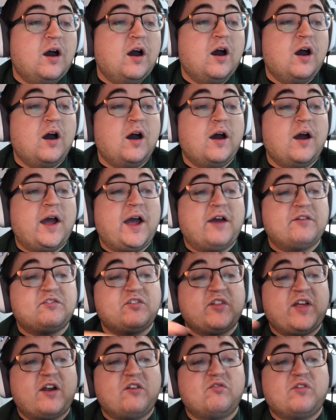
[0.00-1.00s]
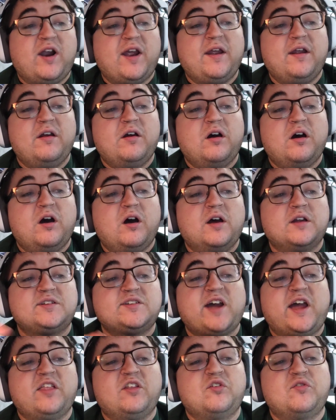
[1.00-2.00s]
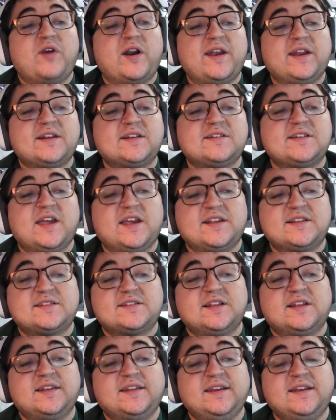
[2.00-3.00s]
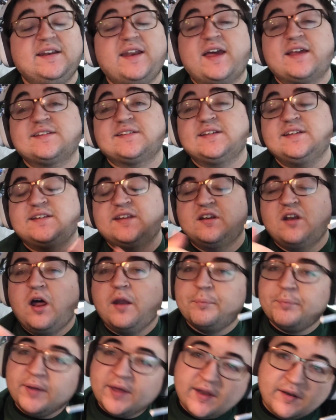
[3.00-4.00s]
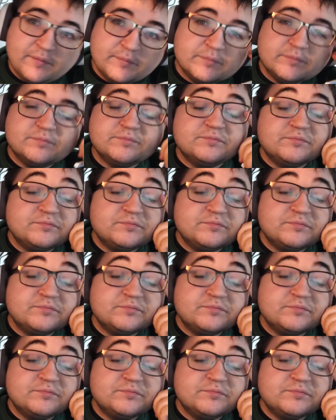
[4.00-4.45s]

Uh, after that, right, uh, Tyler Reddick takes the lead as he did not pit.